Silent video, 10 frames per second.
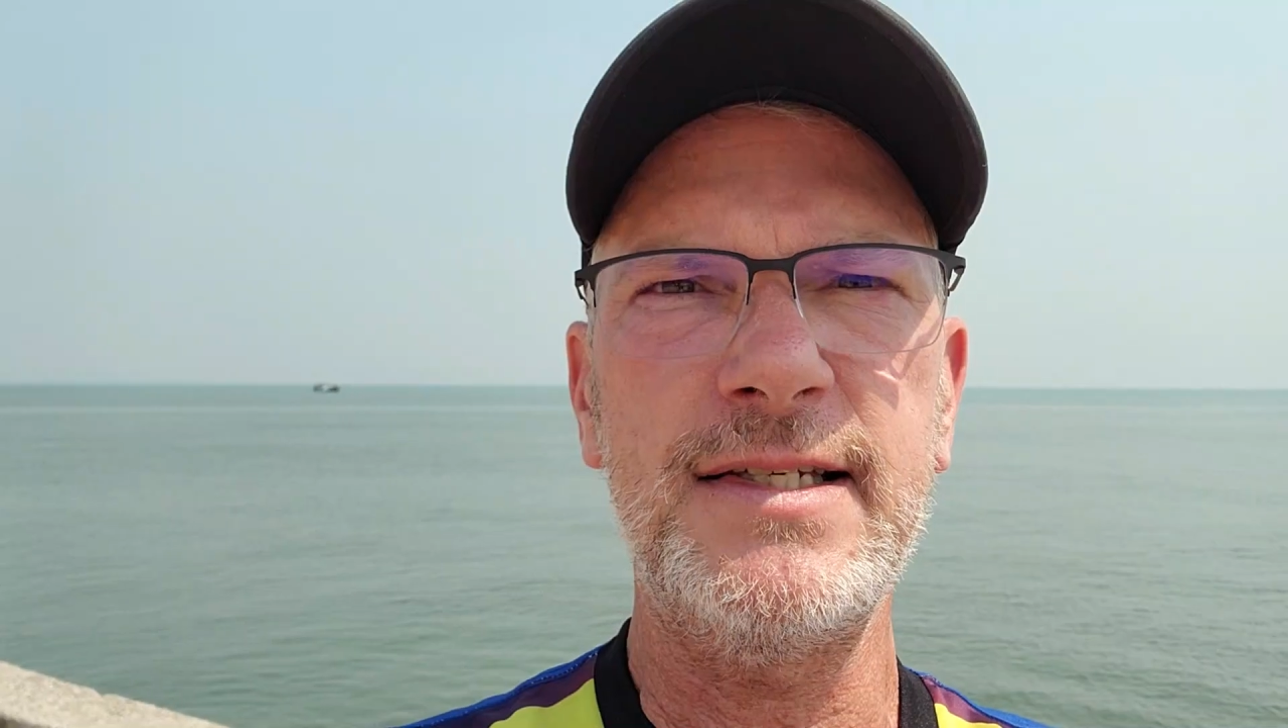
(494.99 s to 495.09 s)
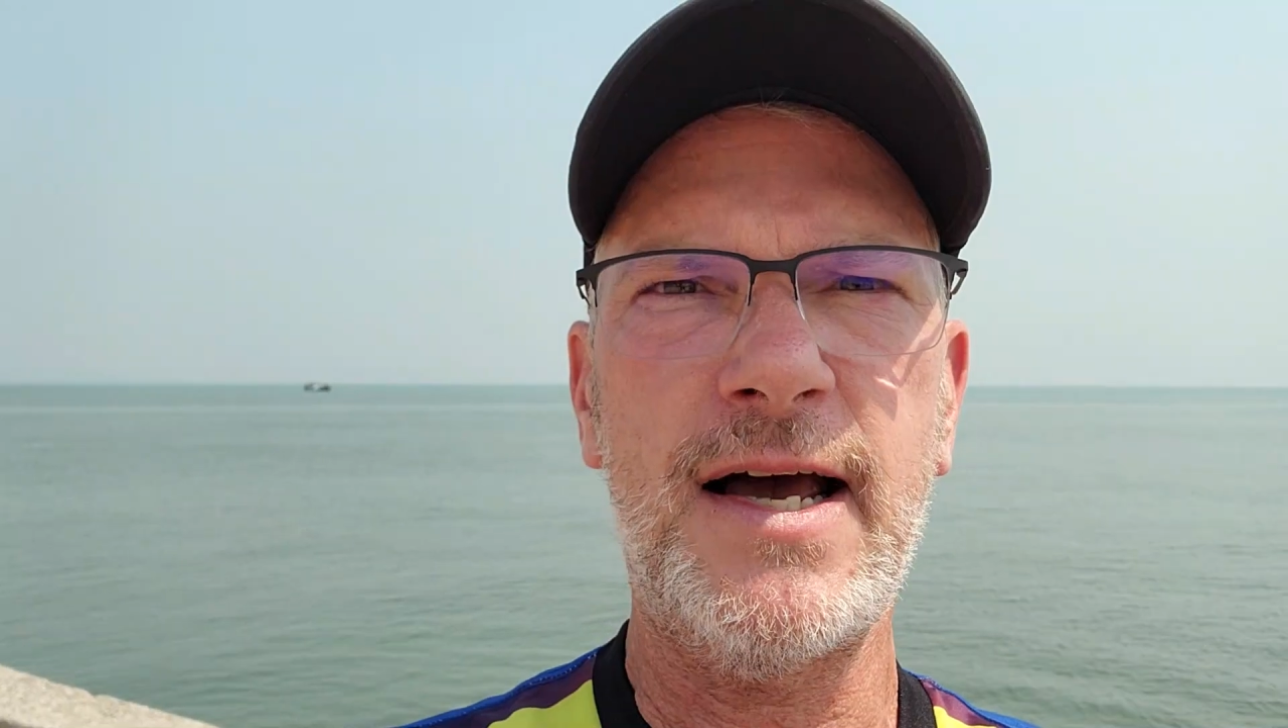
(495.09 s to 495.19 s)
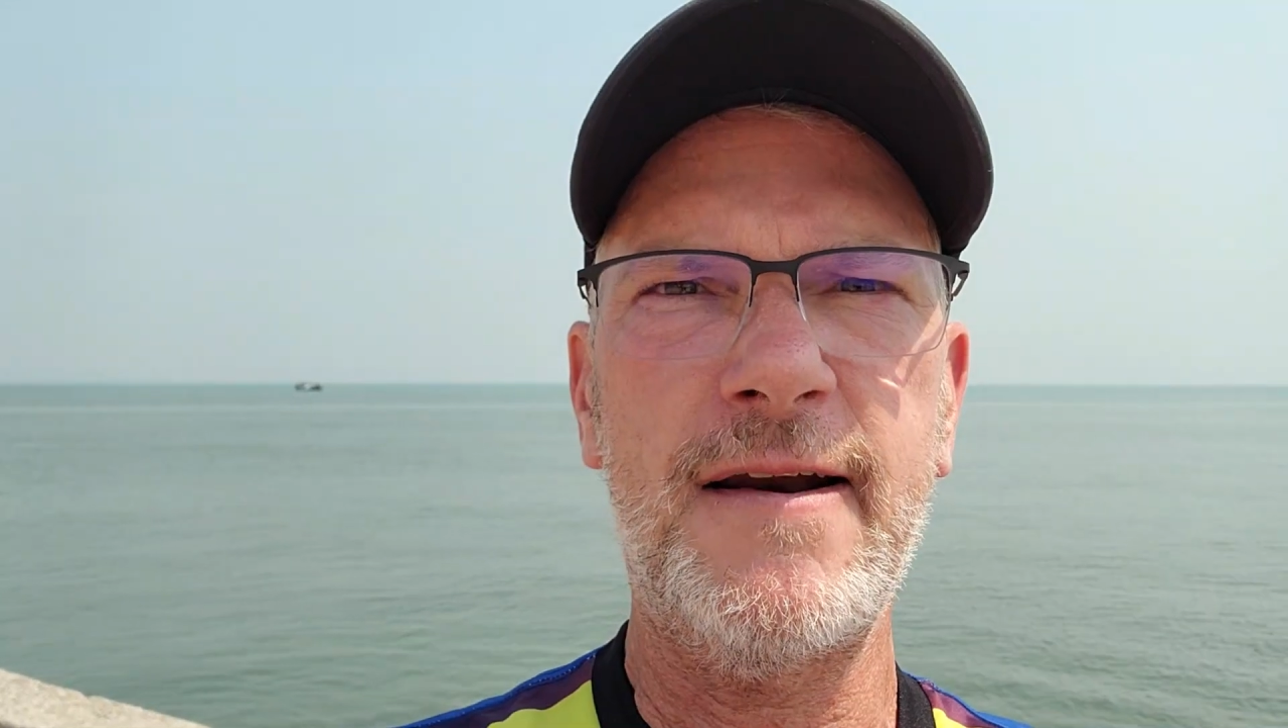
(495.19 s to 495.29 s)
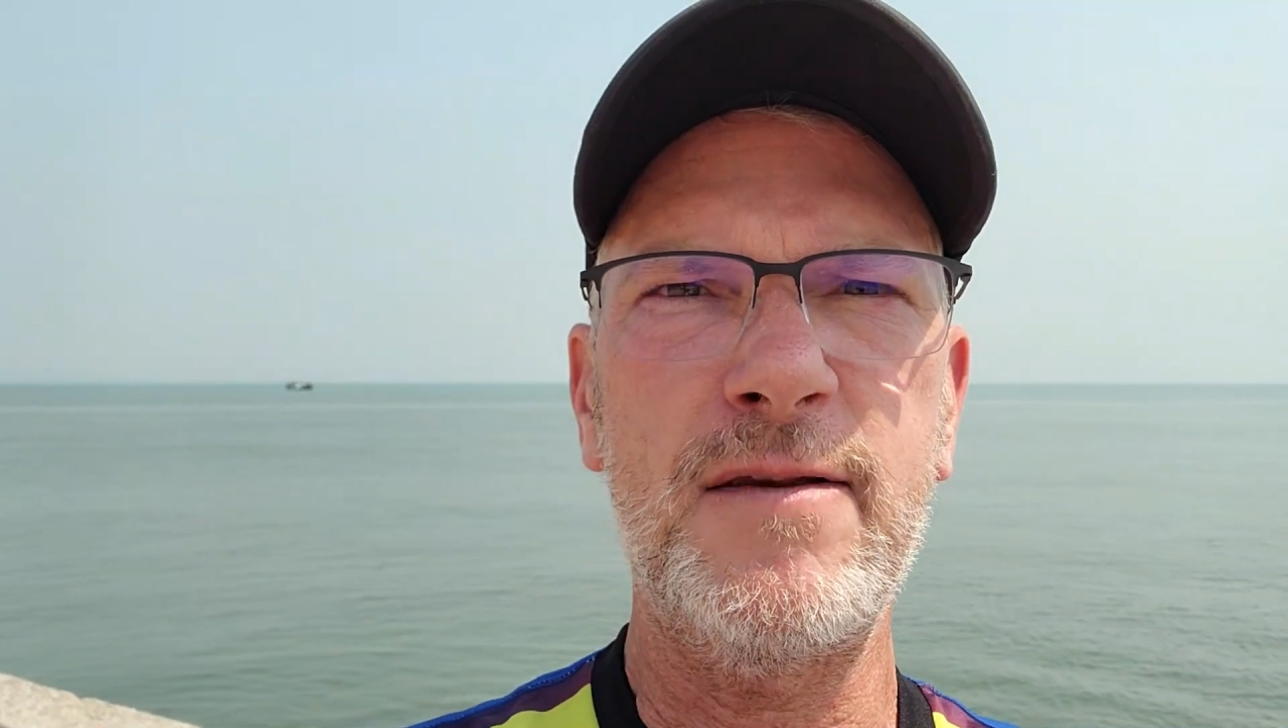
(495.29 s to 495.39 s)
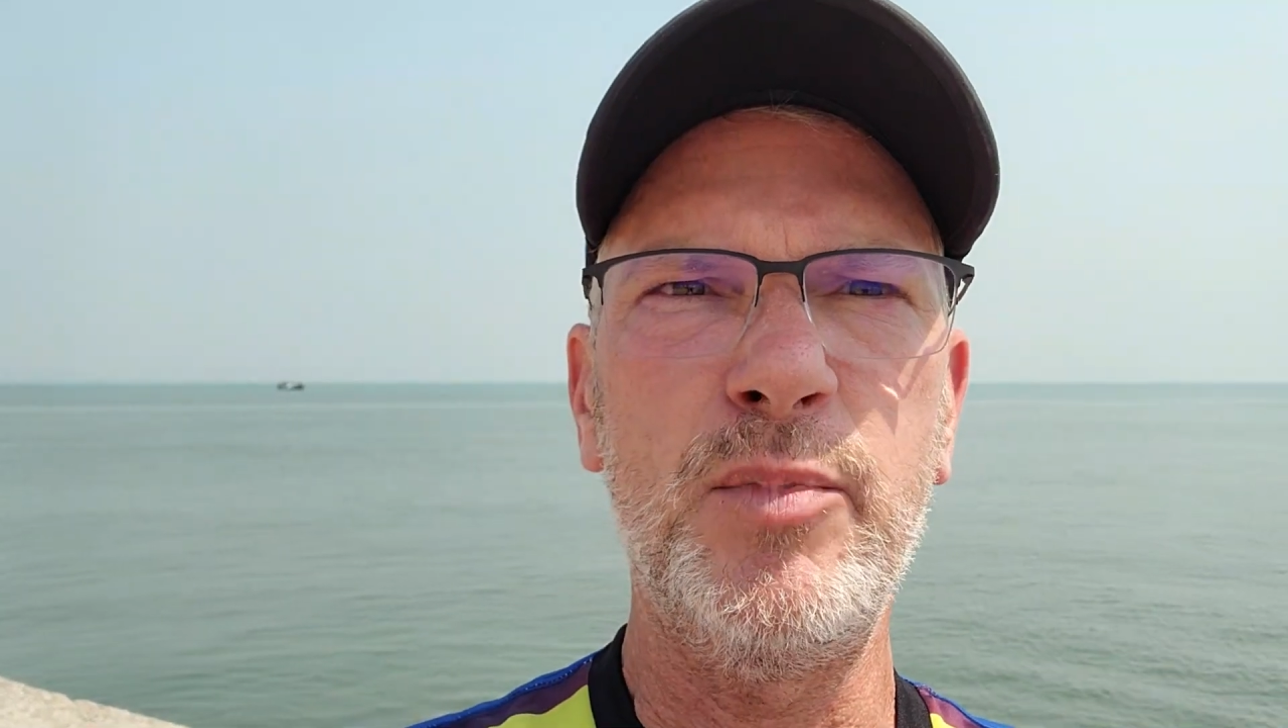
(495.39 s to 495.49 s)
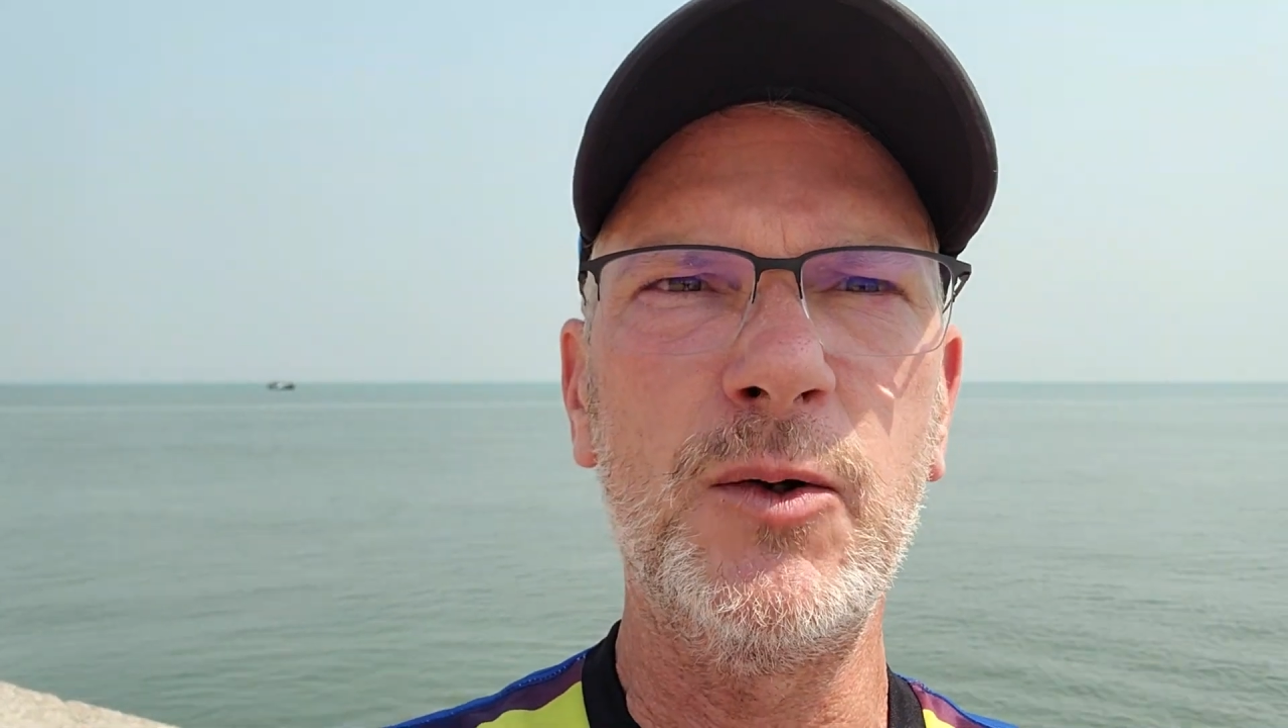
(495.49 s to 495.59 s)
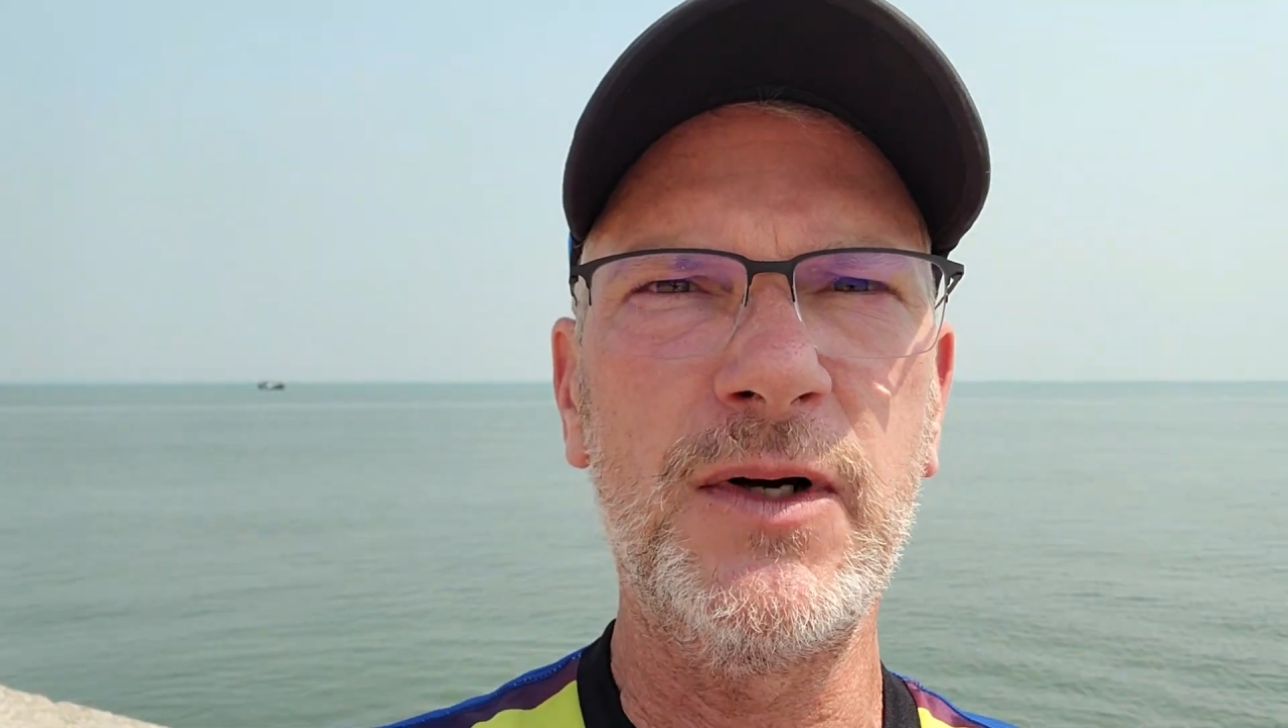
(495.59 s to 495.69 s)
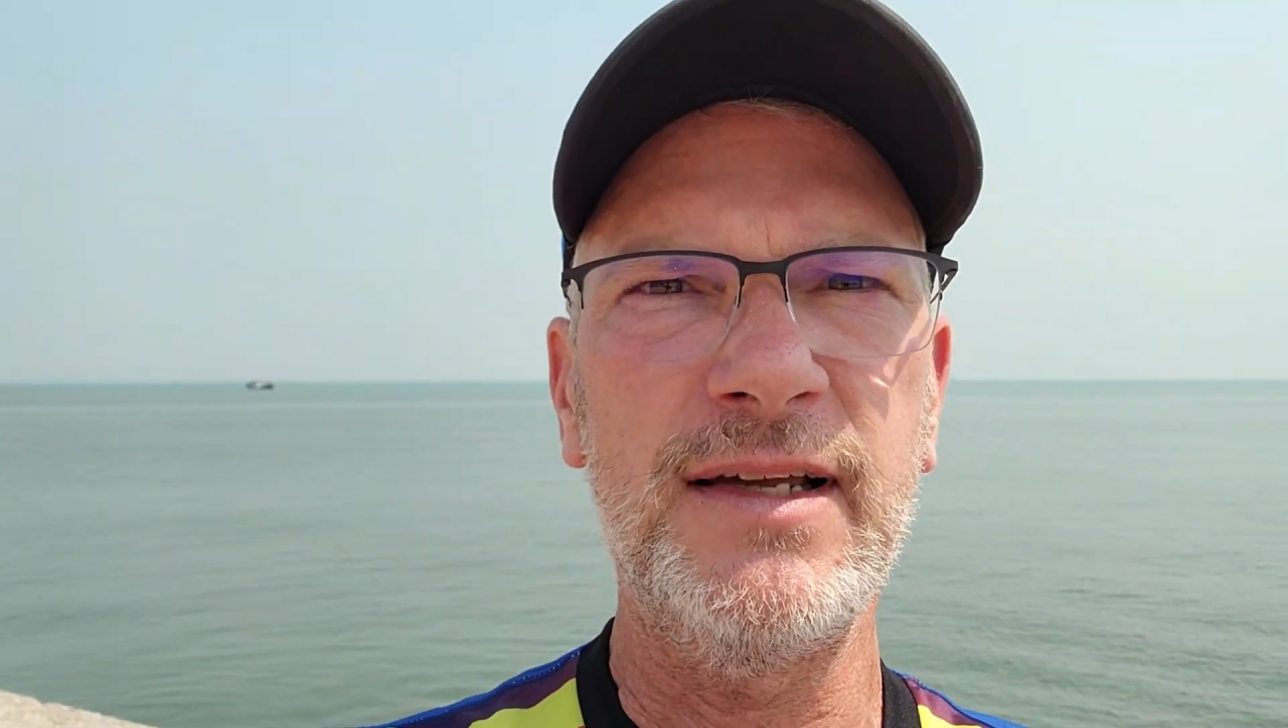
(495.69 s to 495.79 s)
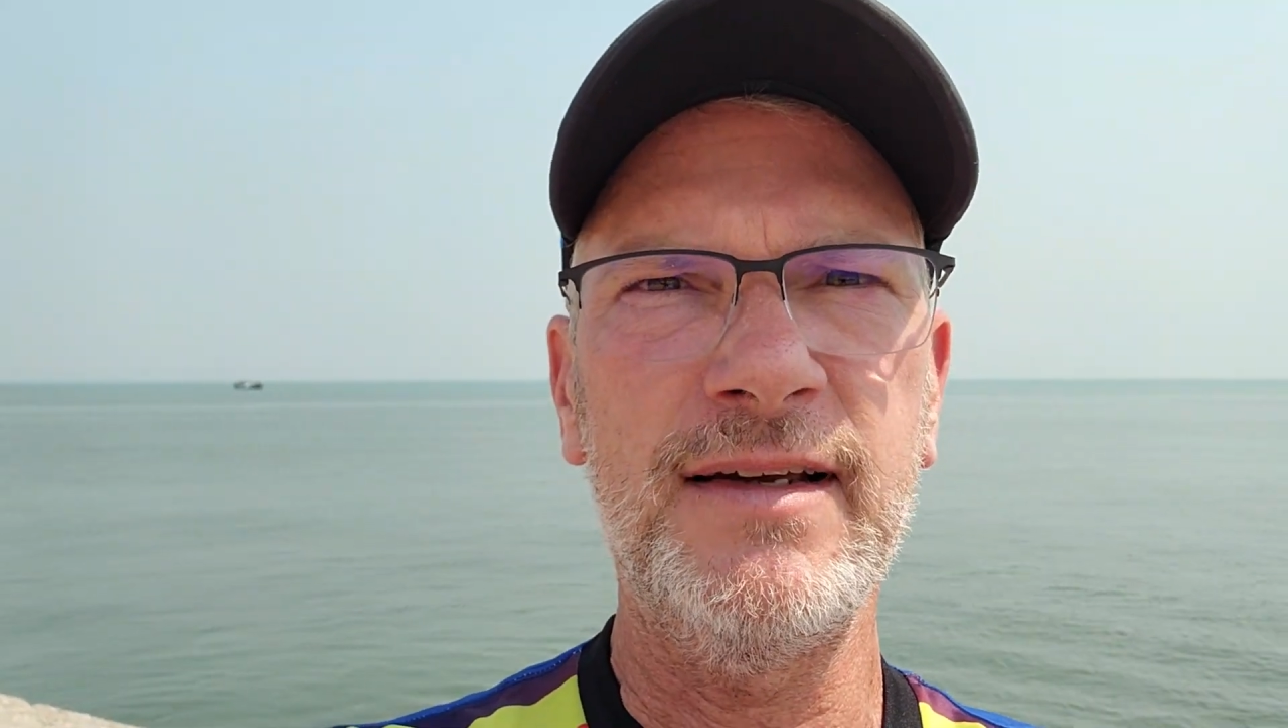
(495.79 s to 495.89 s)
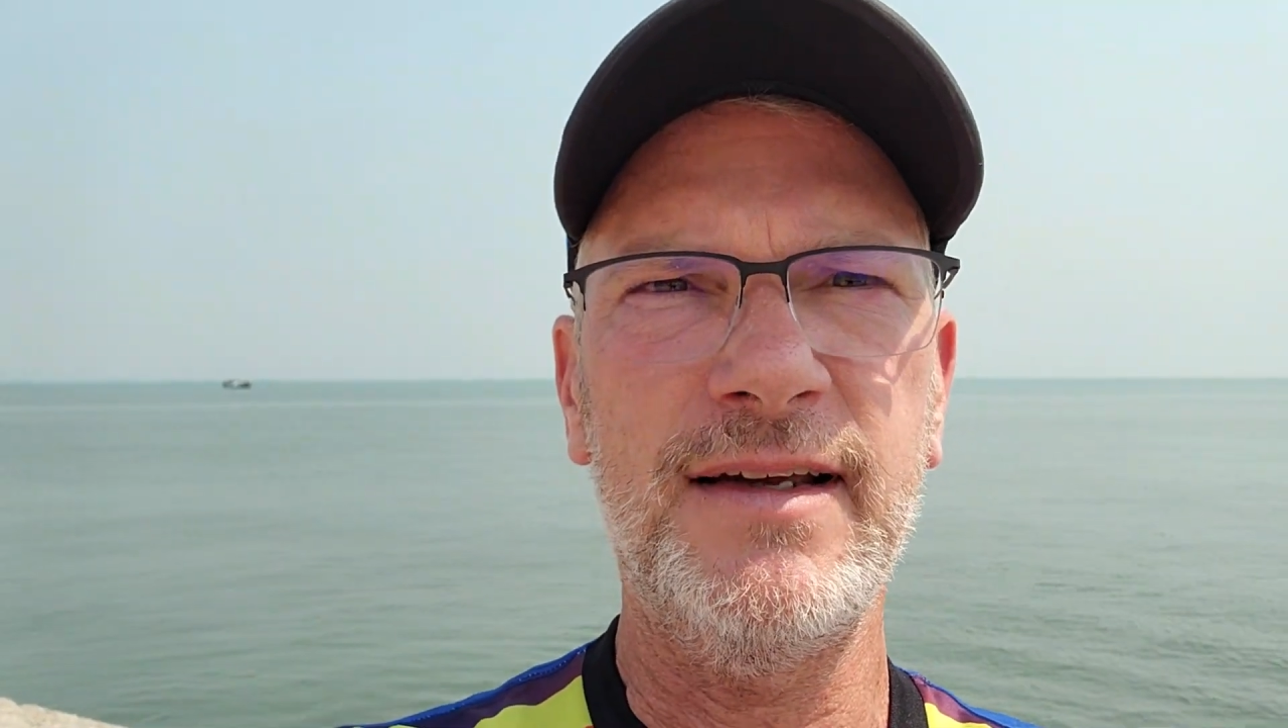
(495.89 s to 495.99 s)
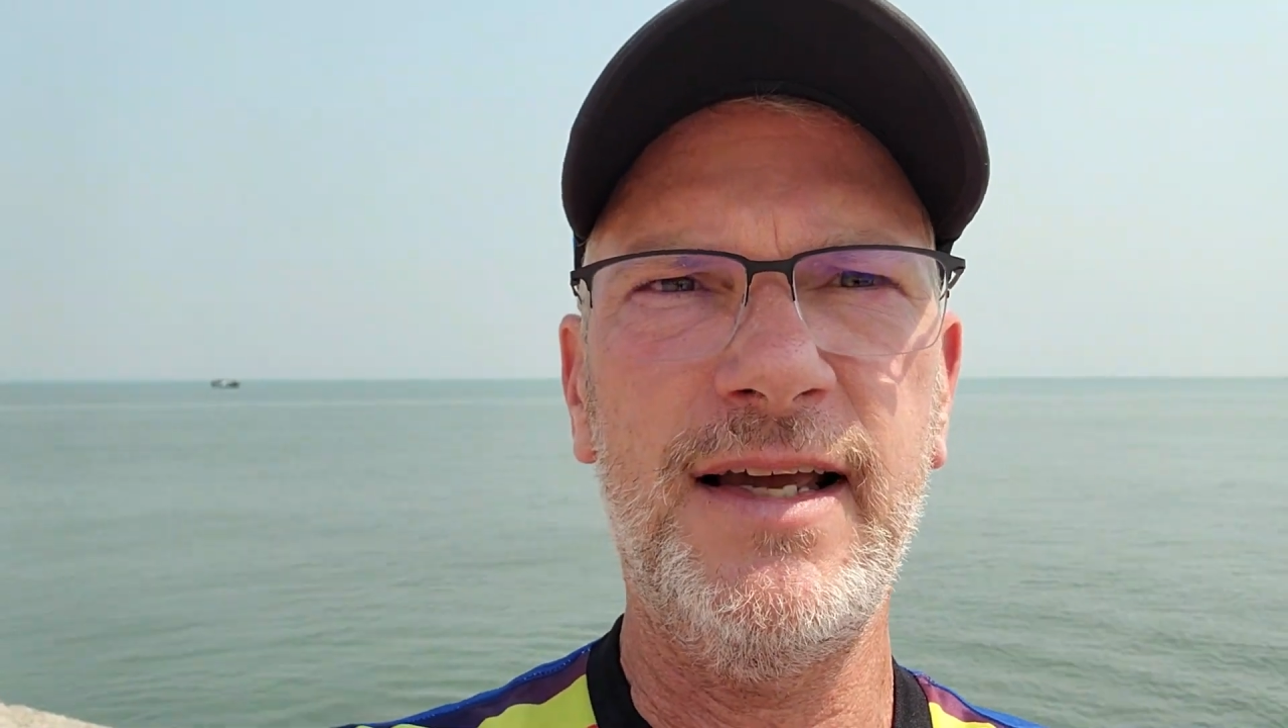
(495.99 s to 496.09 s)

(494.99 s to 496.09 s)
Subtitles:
side of the building,